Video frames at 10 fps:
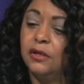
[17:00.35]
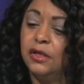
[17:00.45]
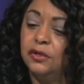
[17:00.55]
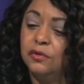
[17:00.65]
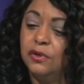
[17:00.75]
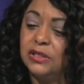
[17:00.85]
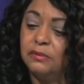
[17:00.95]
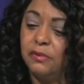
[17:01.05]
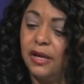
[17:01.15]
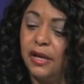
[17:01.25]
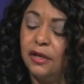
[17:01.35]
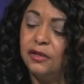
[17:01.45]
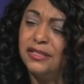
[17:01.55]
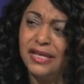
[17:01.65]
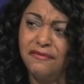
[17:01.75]
can you explain,
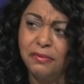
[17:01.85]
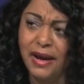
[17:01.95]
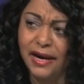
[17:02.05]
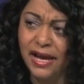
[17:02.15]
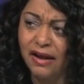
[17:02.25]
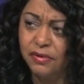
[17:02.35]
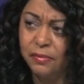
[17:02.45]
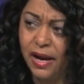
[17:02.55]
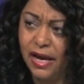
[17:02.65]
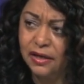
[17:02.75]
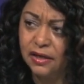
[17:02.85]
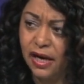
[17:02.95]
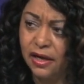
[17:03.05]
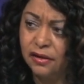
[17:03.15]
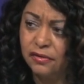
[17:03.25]
does everybody have a pilot light?